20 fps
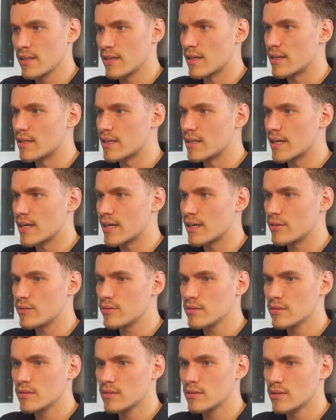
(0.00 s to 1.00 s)
And now
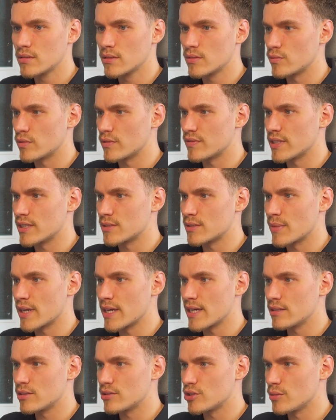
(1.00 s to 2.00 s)
with this
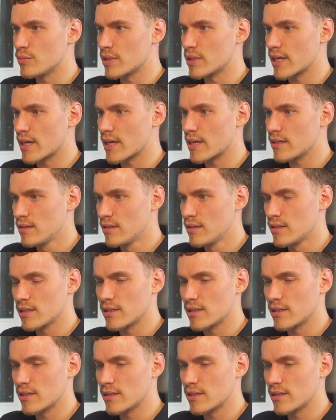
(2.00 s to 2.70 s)
made, duplicate,